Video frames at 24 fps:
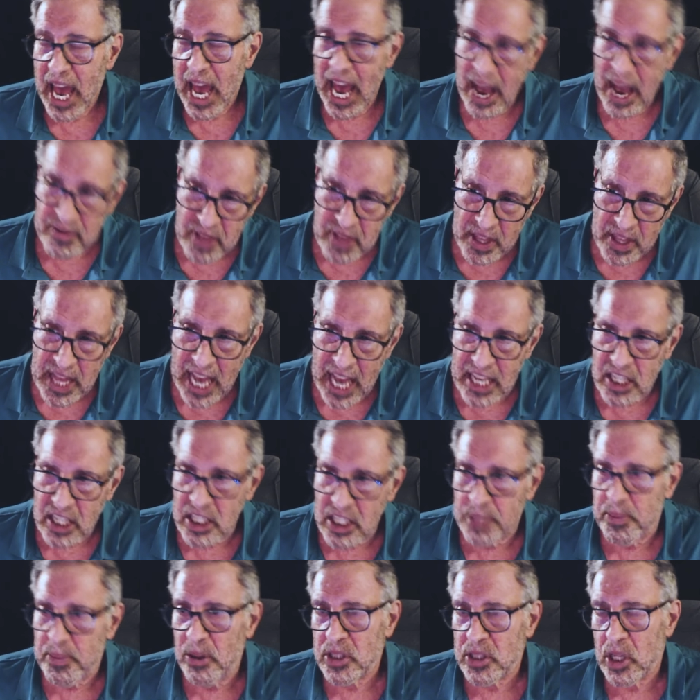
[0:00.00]
After that, you're
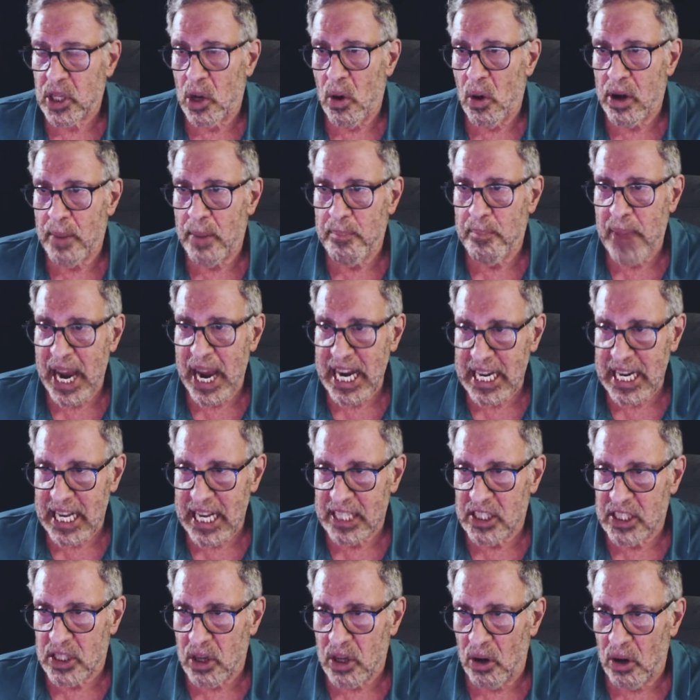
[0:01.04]
supposed to go on a
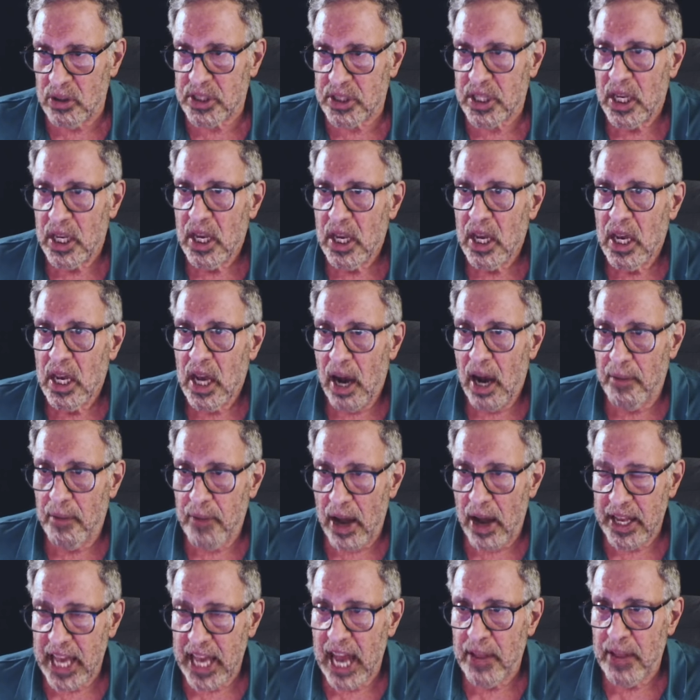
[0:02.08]
maintenance dose
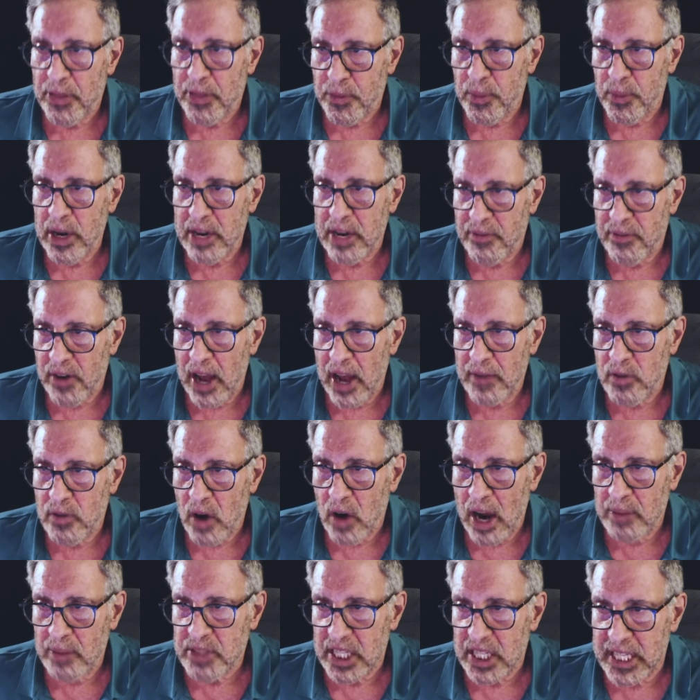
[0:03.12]
of, again, 3 to 5
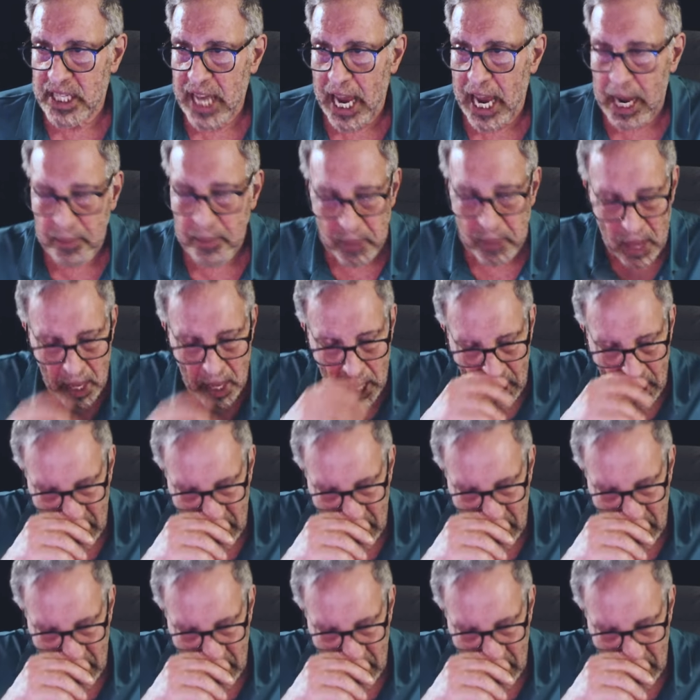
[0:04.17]
grams a day.